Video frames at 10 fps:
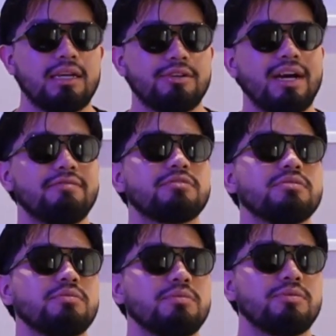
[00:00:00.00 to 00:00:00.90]
You have
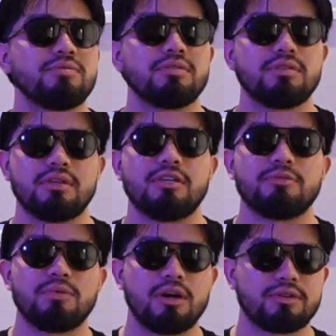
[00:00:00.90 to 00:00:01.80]
to
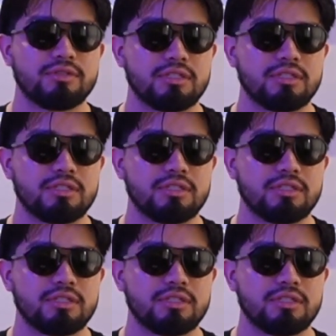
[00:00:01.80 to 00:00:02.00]
you